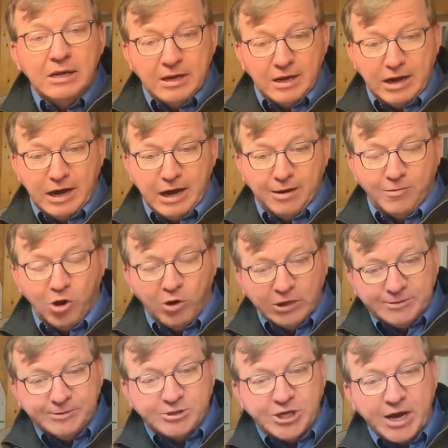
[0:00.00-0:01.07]
Always
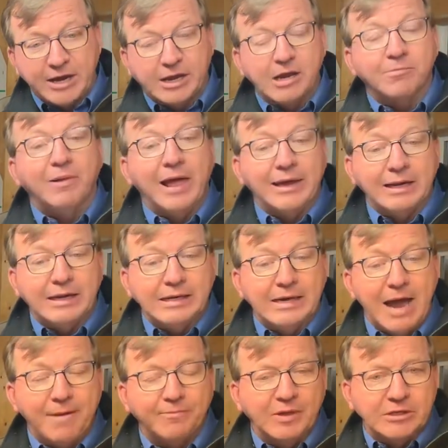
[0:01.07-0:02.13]
be checking planting
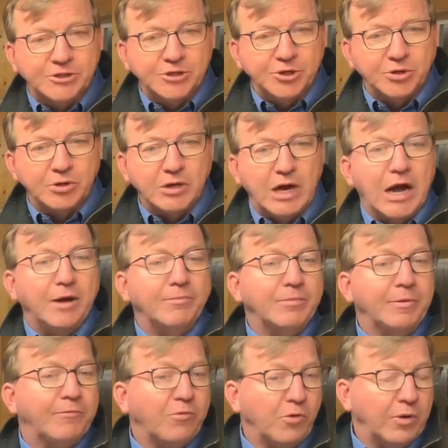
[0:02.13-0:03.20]
depth as you're
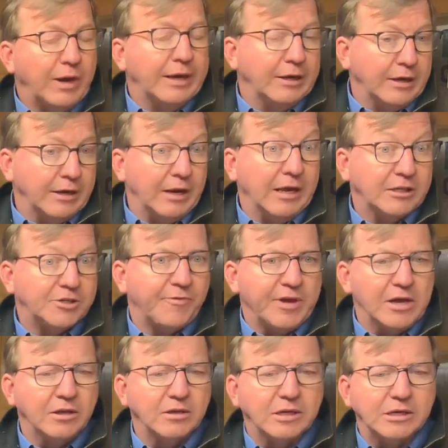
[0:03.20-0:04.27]
before in each
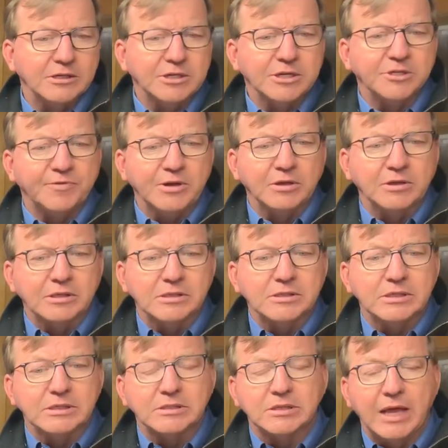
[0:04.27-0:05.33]
field, because each field is
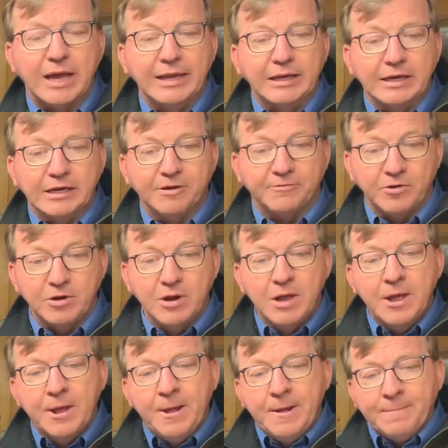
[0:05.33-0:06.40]
slightly different.
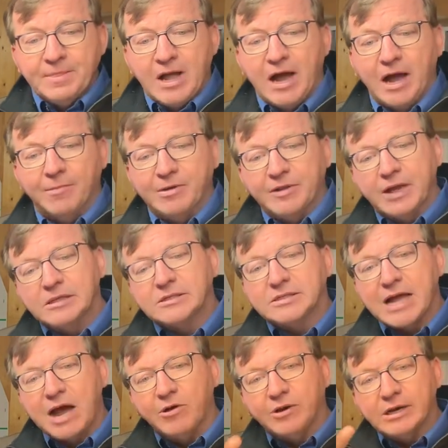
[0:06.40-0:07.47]
And then
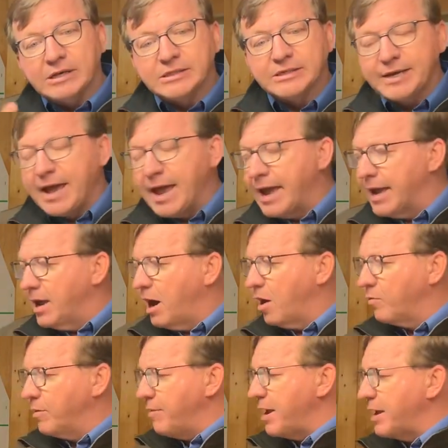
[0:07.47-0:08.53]
scouting to see, hey, are
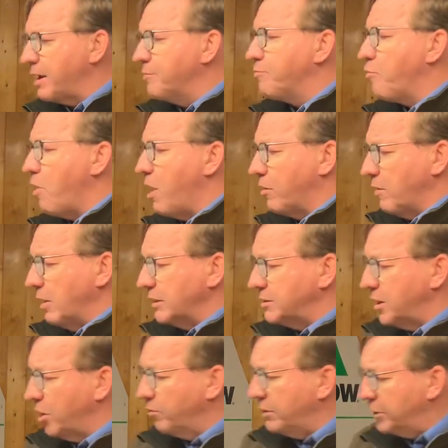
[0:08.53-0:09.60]
we making progress?
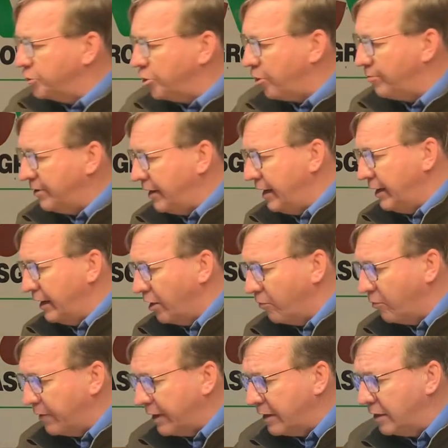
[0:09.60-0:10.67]
Are we germinating? Are
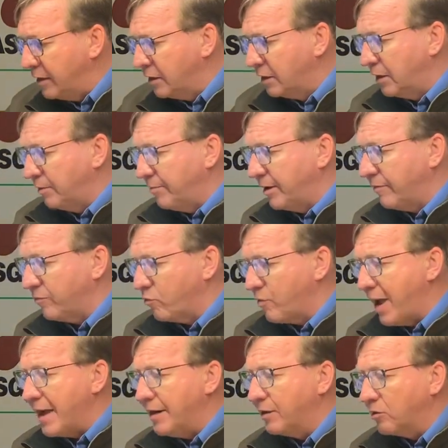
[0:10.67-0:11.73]
we getting a little bit of a
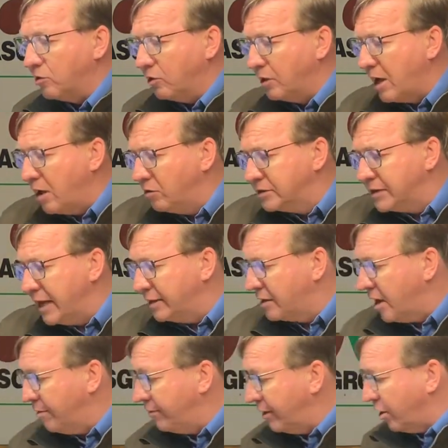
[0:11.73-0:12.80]
radicle? How's that
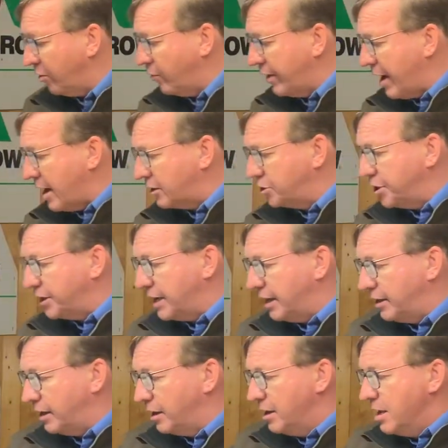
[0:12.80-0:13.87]
coming? Are we actually
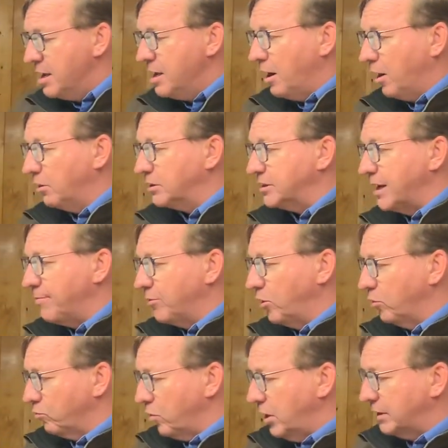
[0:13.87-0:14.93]
getting our
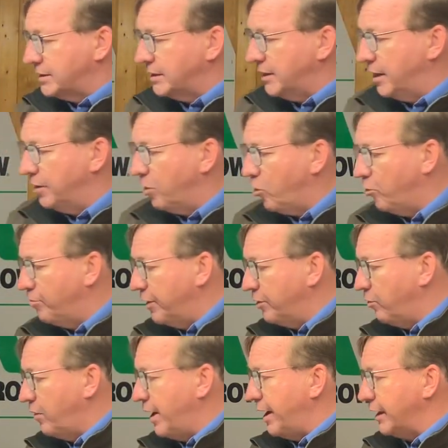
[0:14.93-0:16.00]
seminal roots? And then, oh, by the
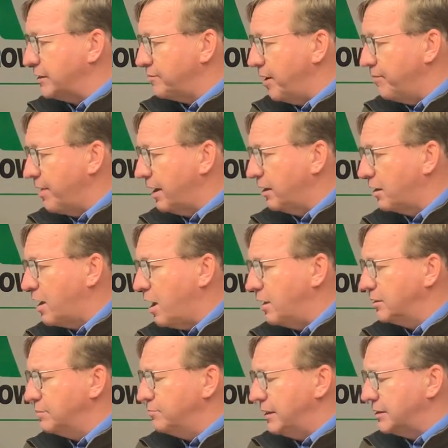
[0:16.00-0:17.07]
way, is my
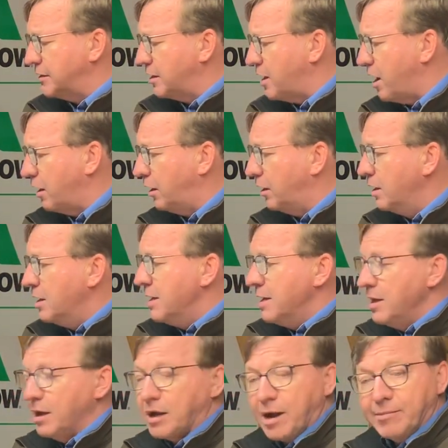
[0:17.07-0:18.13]
mesocotyl
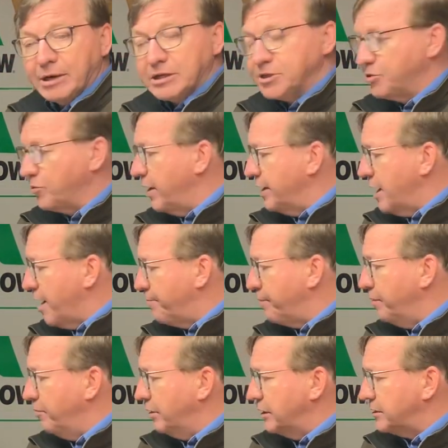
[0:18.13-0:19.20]
coming straight up,
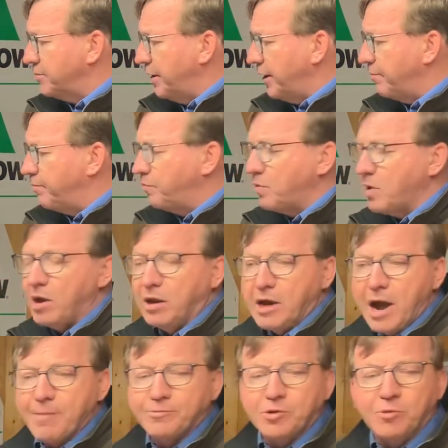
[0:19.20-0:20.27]
and is my
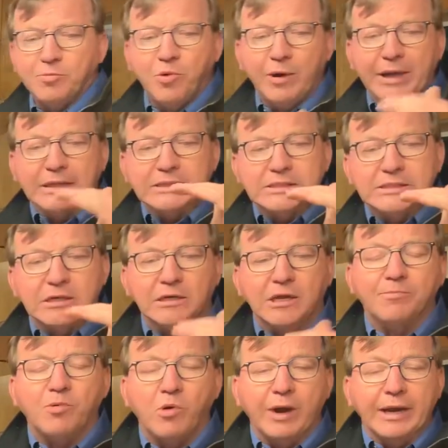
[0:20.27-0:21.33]
coleoptile point still
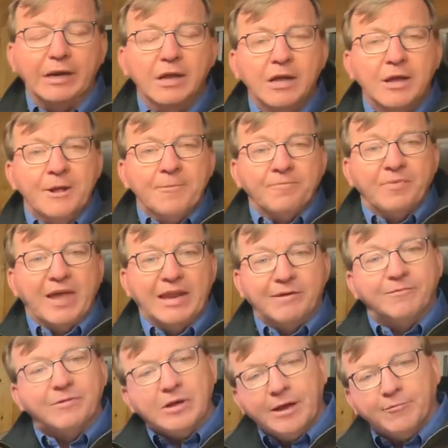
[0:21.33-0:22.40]
a point? And
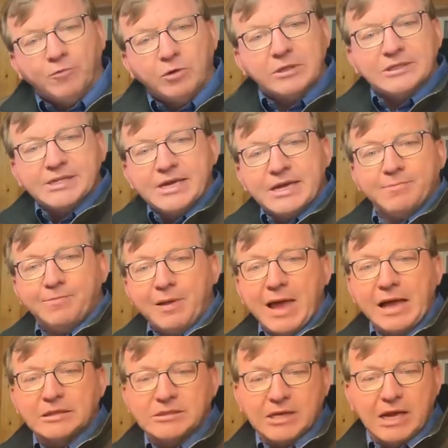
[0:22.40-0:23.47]
if we're seeing
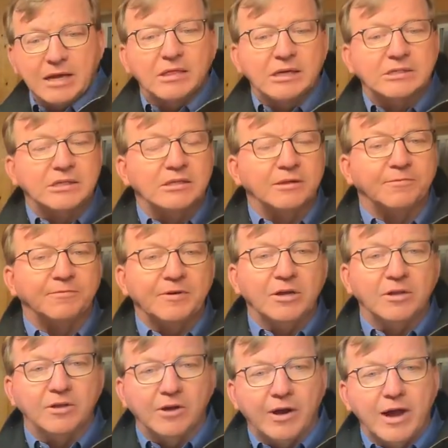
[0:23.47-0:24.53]
plants like this in the
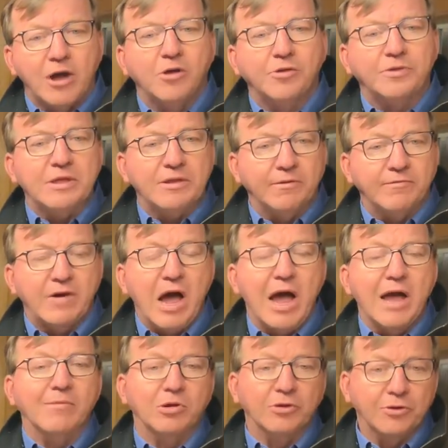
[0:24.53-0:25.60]
field, they're healthy, they're
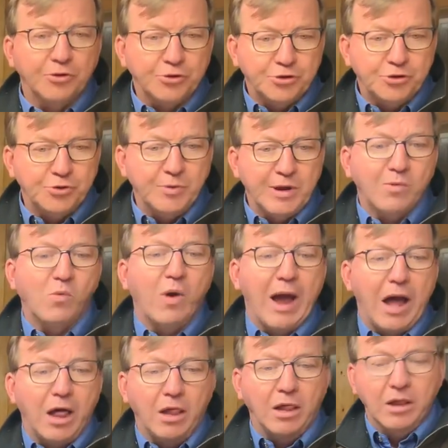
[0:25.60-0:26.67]
viable, they're doing
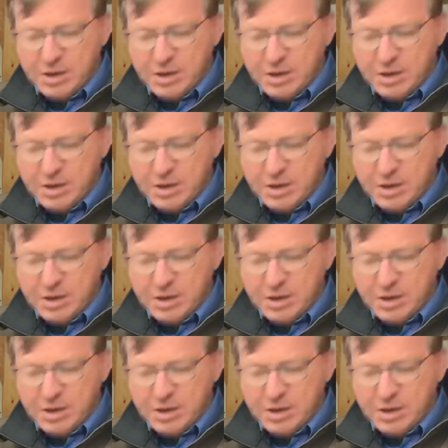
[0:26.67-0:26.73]
well